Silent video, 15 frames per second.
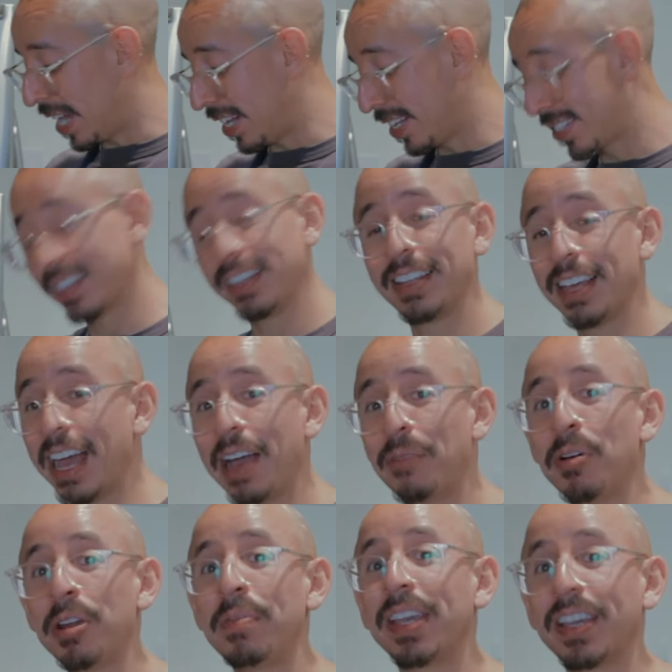I
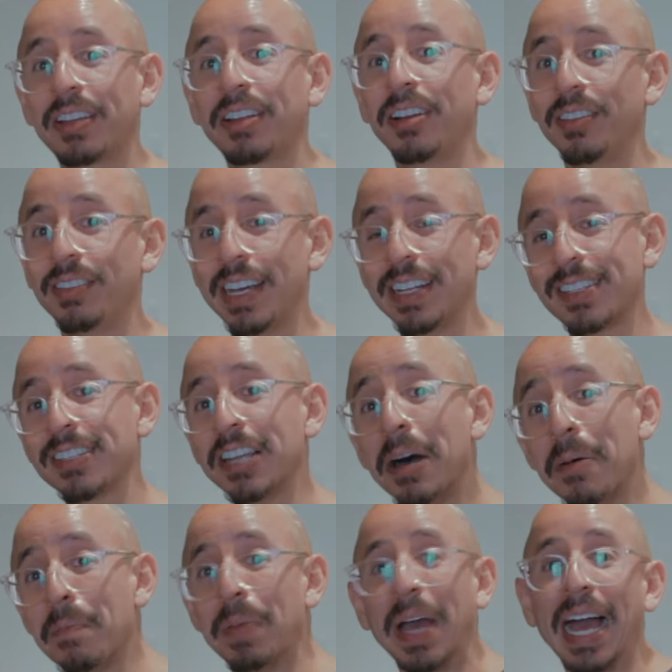want to make it clear, that's
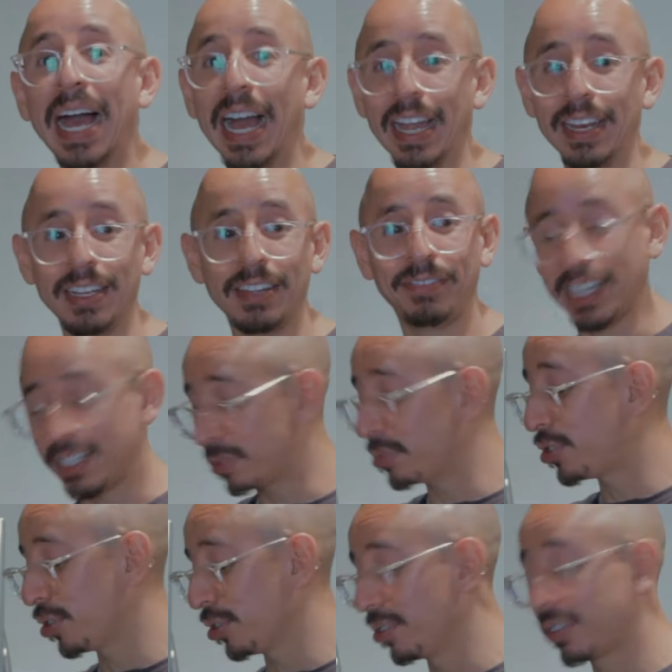not bad. If that's
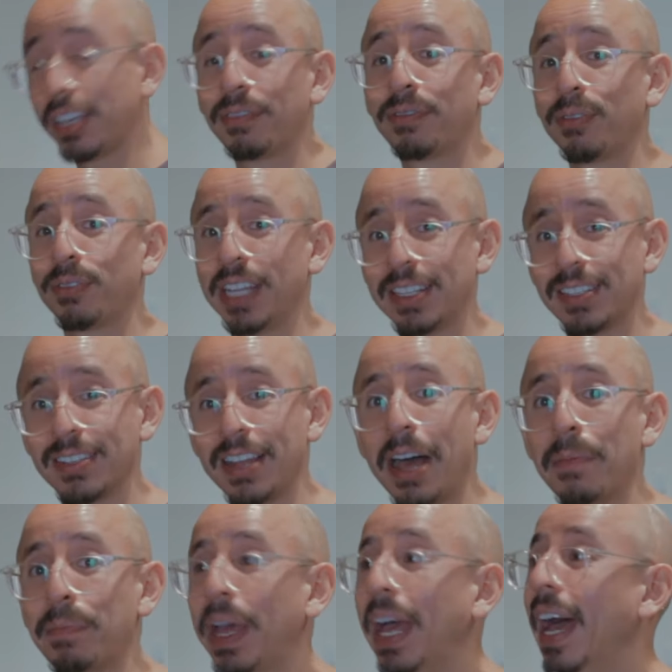what you're looking for, that's
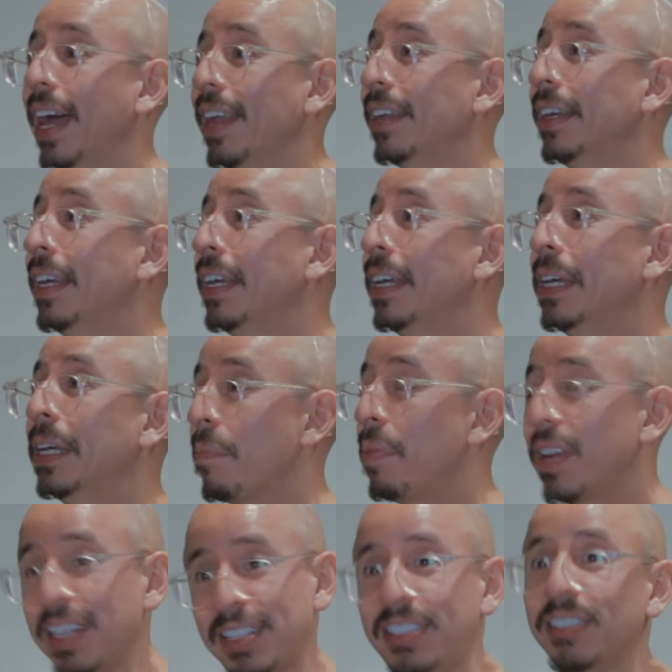not bad.
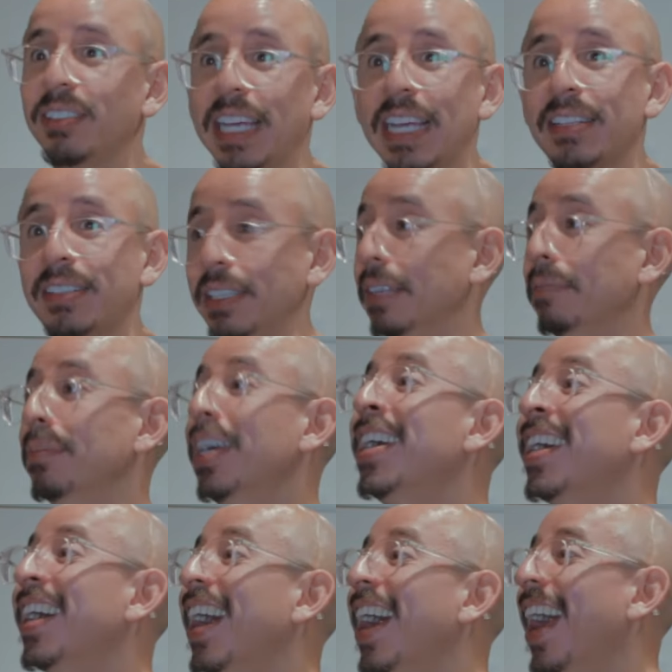But I still taste it.
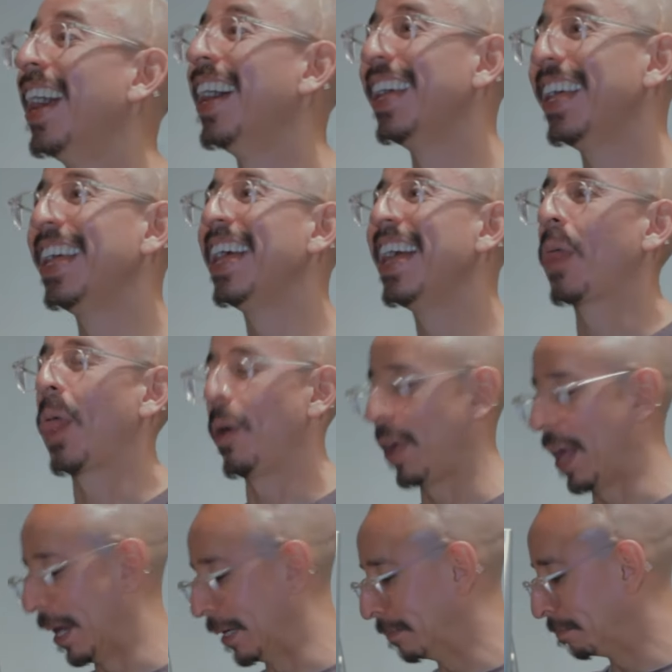
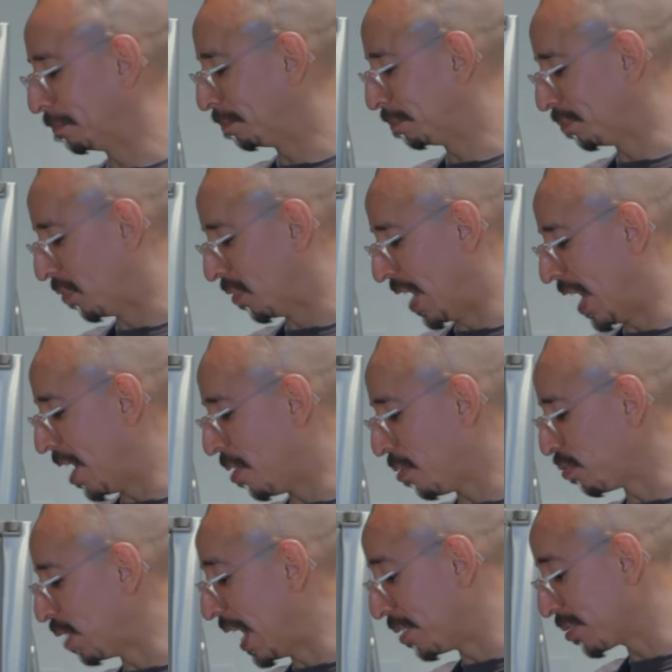Okay,
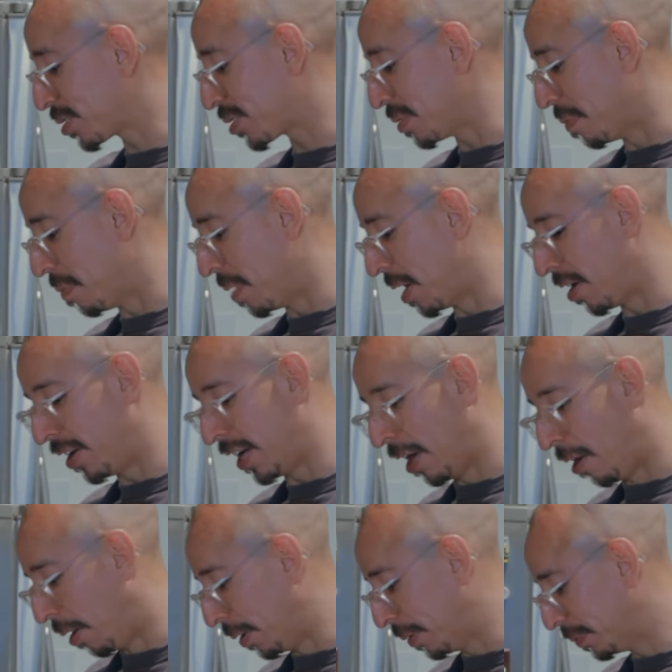now Rao's
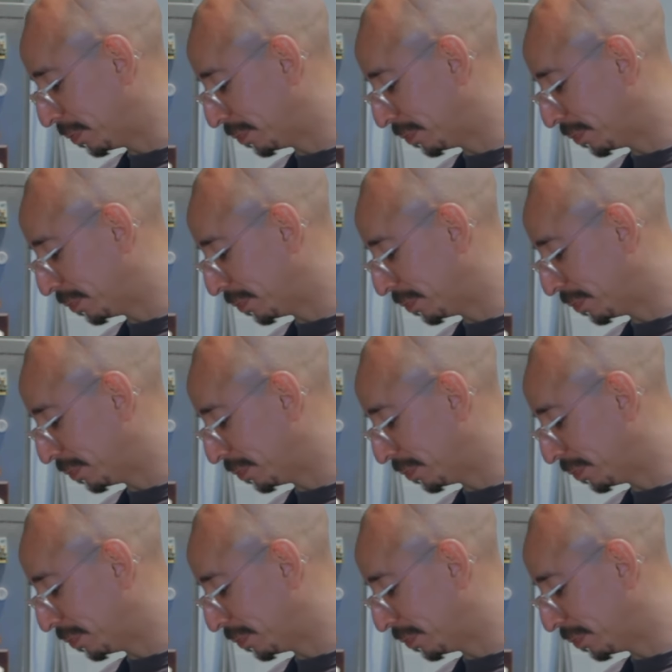marinara.